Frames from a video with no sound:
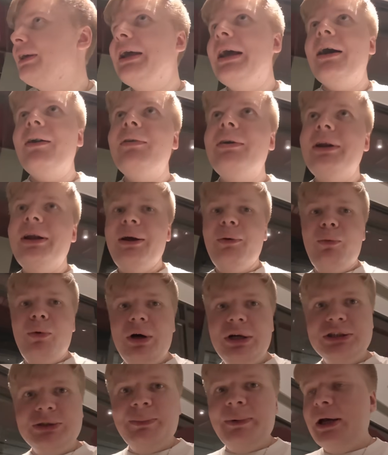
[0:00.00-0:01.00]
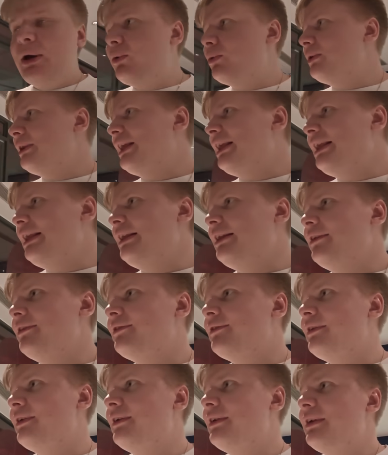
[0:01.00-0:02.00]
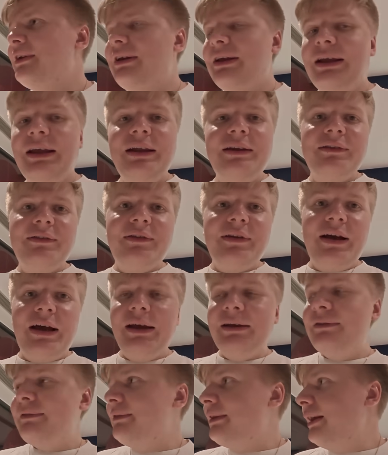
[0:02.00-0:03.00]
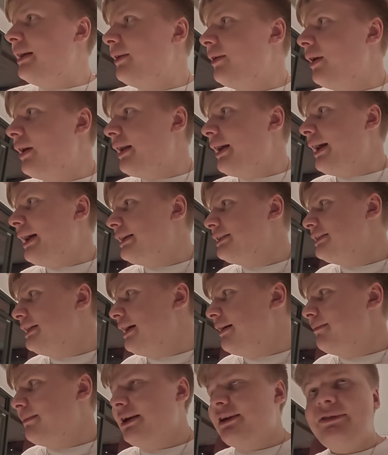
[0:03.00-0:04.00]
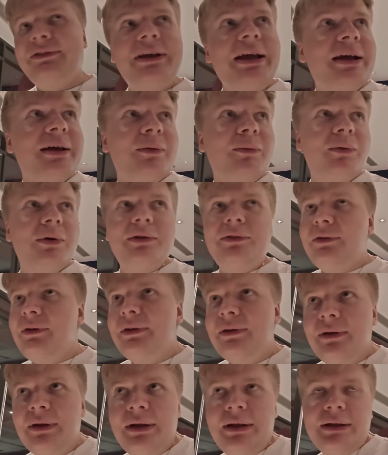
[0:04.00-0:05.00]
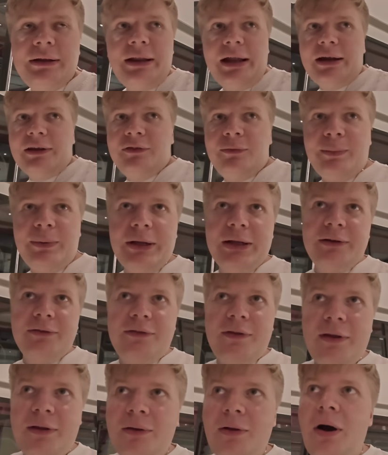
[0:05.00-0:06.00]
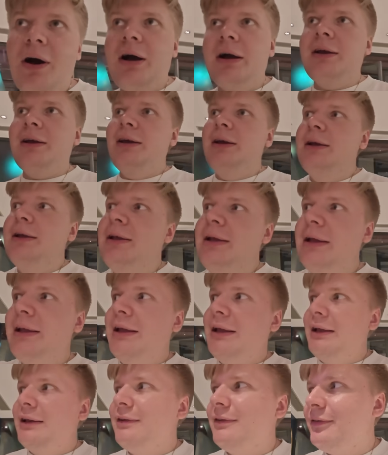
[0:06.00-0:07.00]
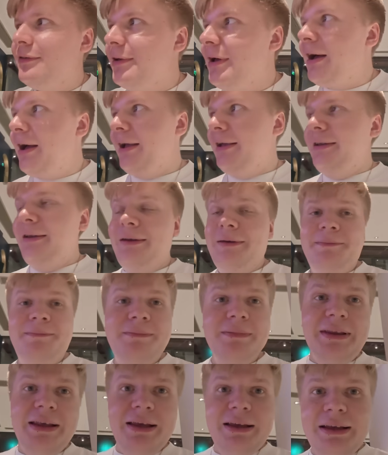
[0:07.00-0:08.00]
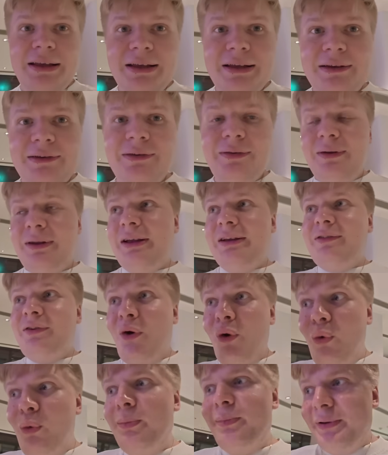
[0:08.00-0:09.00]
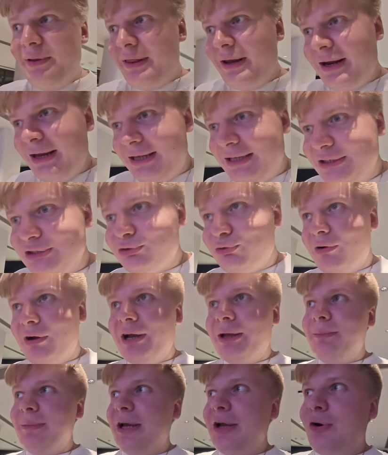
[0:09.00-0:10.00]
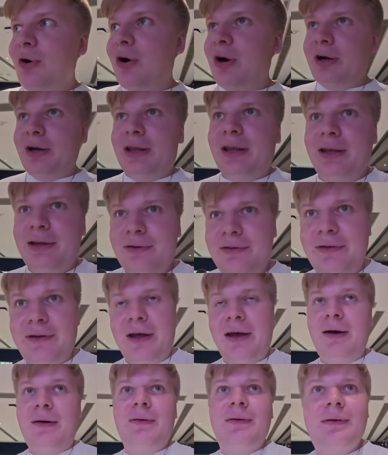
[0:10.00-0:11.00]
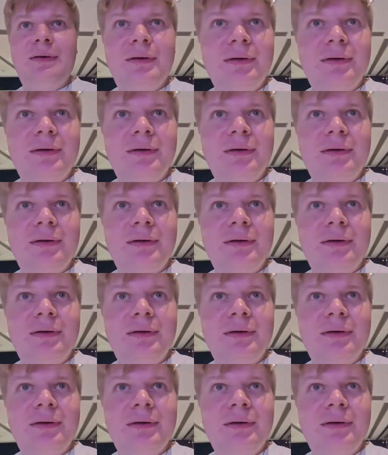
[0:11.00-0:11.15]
How can I wash my own keys inside? Thank God I actually have my second ones, and that explains the knock inside. So let's hope that I can dry my car keys now.